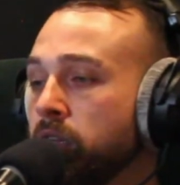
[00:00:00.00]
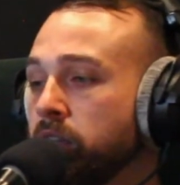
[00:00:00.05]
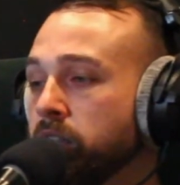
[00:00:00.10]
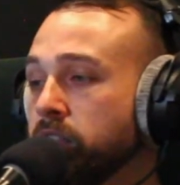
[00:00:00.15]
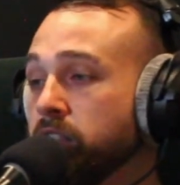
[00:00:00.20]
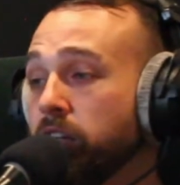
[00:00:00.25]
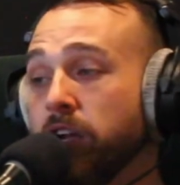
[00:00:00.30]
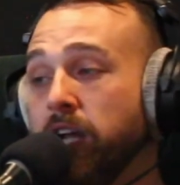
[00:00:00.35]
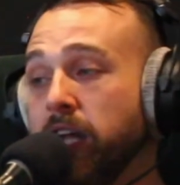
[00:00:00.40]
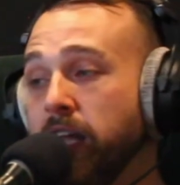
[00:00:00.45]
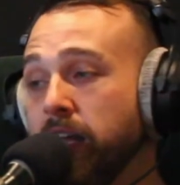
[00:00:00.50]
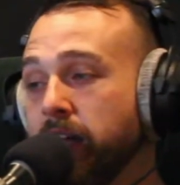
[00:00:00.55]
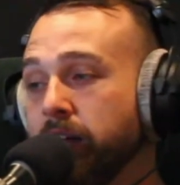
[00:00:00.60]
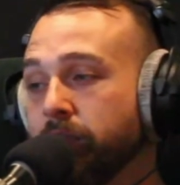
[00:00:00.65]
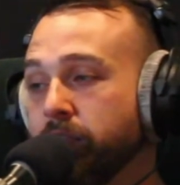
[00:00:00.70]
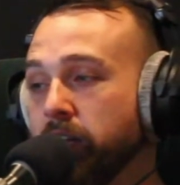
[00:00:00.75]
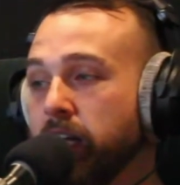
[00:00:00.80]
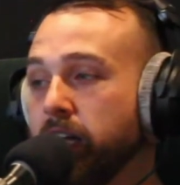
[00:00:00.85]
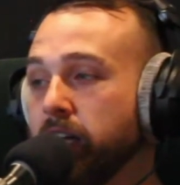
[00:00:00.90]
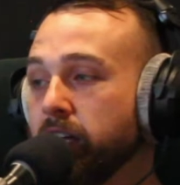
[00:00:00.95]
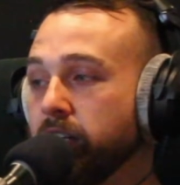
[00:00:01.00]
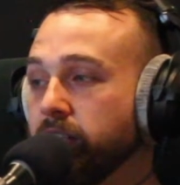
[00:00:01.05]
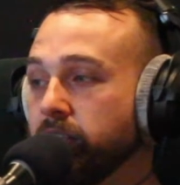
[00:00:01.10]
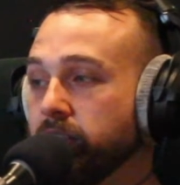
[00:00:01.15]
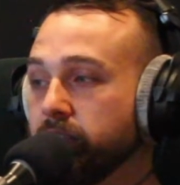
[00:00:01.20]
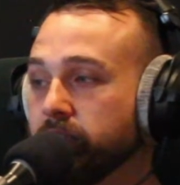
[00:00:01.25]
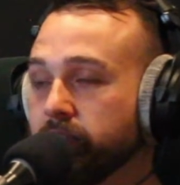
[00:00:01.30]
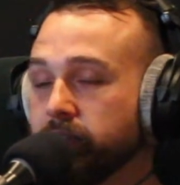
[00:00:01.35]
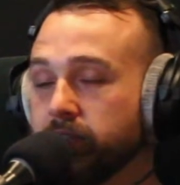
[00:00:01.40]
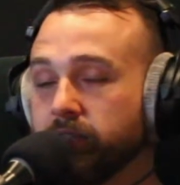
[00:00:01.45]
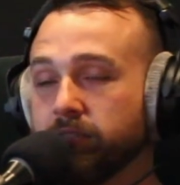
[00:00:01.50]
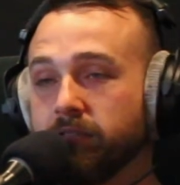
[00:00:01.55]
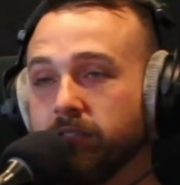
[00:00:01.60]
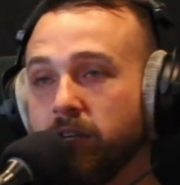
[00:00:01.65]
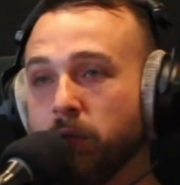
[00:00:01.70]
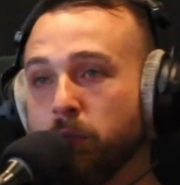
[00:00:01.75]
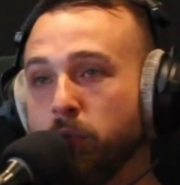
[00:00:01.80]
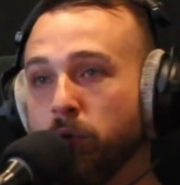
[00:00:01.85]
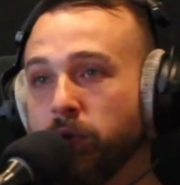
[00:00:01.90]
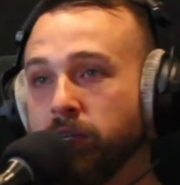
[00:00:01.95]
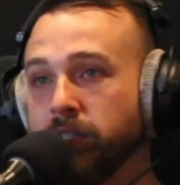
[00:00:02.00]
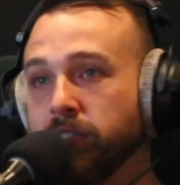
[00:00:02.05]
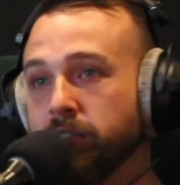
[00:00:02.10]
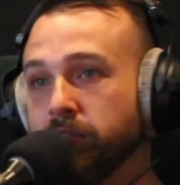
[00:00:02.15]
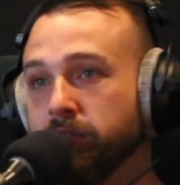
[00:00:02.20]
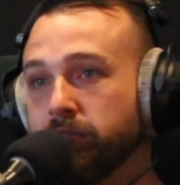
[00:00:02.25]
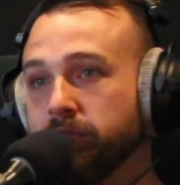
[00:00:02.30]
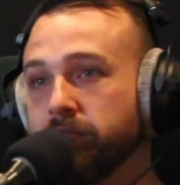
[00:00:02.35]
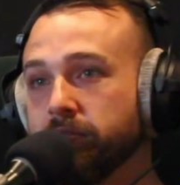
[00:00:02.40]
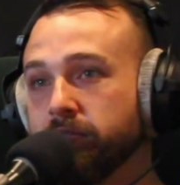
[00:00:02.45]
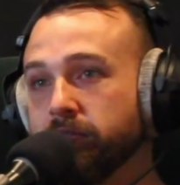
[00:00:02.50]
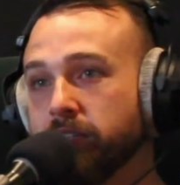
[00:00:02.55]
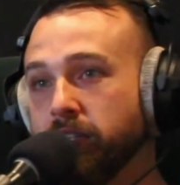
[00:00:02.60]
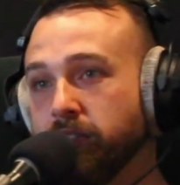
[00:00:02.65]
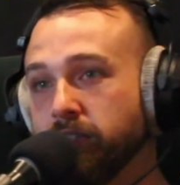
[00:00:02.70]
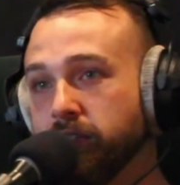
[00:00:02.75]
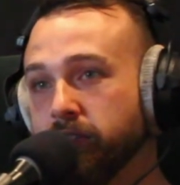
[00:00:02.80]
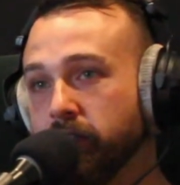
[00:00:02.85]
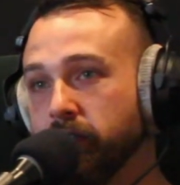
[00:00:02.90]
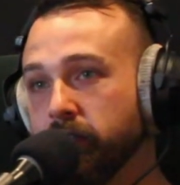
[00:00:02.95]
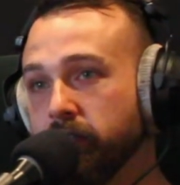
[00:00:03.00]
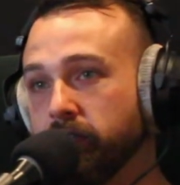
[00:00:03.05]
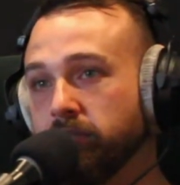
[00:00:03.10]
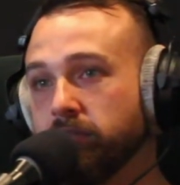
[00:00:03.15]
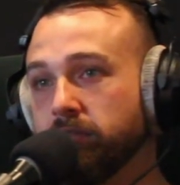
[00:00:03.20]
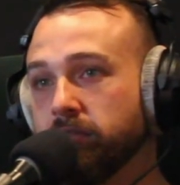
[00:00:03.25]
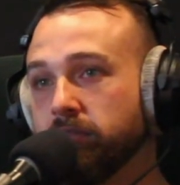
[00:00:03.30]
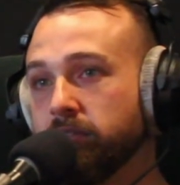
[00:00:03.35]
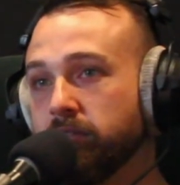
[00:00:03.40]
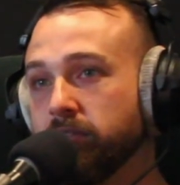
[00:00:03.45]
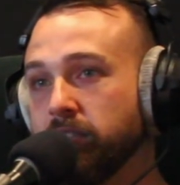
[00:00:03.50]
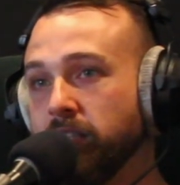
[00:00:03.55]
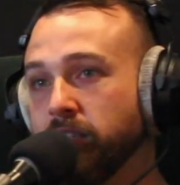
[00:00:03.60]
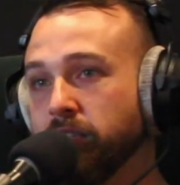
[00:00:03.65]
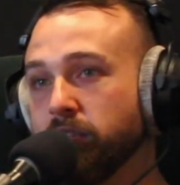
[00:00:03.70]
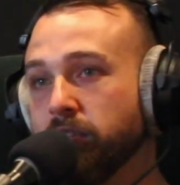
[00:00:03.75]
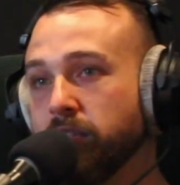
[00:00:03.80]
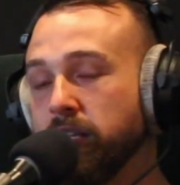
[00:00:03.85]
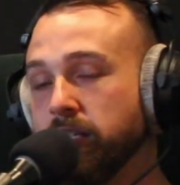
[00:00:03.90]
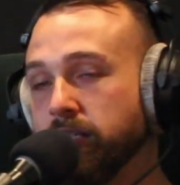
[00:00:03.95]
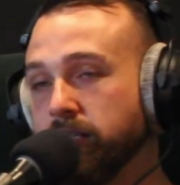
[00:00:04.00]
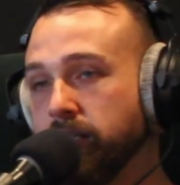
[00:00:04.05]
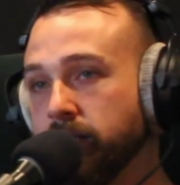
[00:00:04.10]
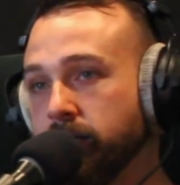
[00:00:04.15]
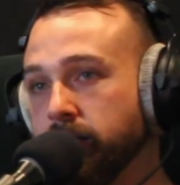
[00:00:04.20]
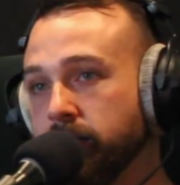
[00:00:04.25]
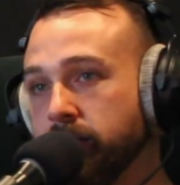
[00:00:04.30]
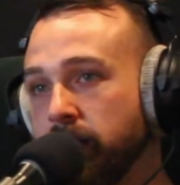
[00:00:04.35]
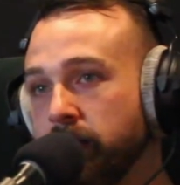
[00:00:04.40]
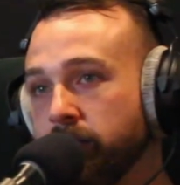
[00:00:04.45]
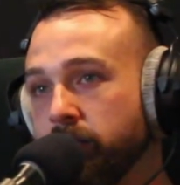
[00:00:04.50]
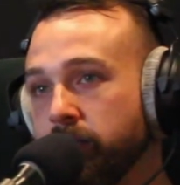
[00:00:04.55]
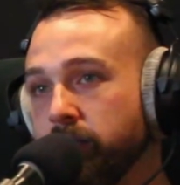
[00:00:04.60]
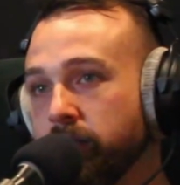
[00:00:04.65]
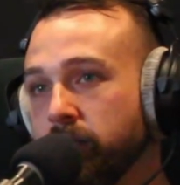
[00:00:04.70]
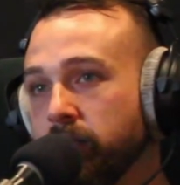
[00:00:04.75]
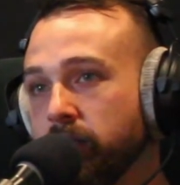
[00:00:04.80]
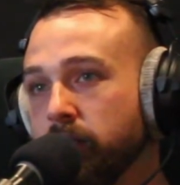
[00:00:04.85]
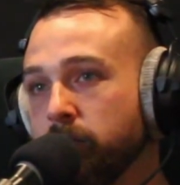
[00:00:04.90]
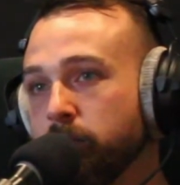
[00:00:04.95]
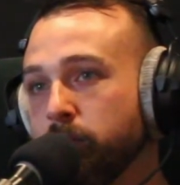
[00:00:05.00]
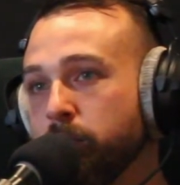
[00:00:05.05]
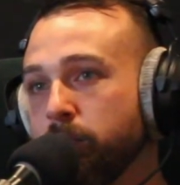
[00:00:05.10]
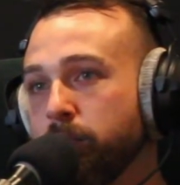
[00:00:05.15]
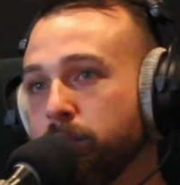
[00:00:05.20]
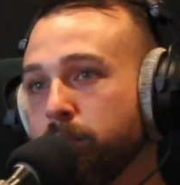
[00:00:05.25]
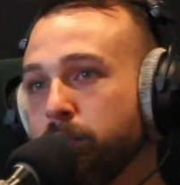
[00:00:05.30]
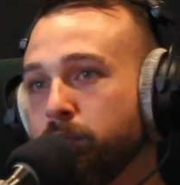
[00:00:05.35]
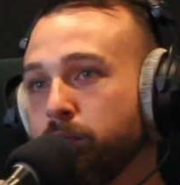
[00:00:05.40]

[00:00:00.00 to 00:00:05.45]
So he even had a point of concern in 2007.